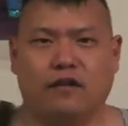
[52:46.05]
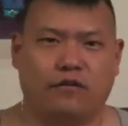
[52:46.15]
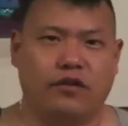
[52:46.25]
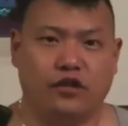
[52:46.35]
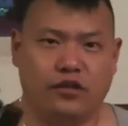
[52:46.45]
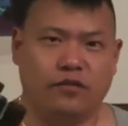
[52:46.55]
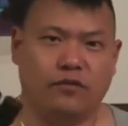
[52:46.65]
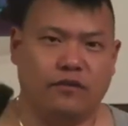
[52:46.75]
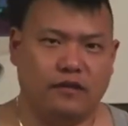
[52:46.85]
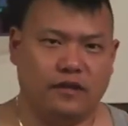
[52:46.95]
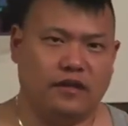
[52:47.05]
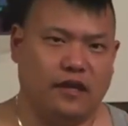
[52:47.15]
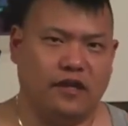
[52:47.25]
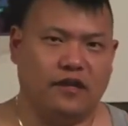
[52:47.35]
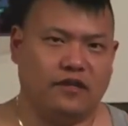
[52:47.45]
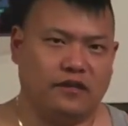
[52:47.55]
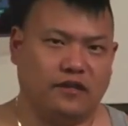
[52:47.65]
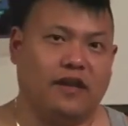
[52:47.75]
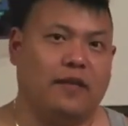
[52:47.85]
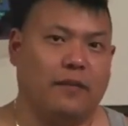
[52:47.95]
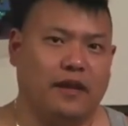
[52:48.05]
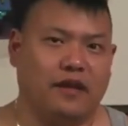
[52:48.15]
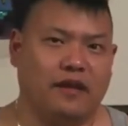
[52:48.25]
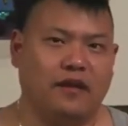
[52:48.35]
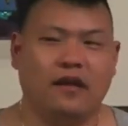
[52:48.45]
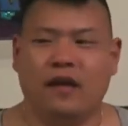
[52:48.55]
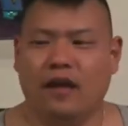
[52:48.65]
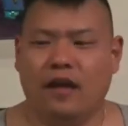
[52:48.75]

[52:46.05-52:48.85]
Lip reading: You know, when you shoot this gun here, it's gonna sound like a pellet gun.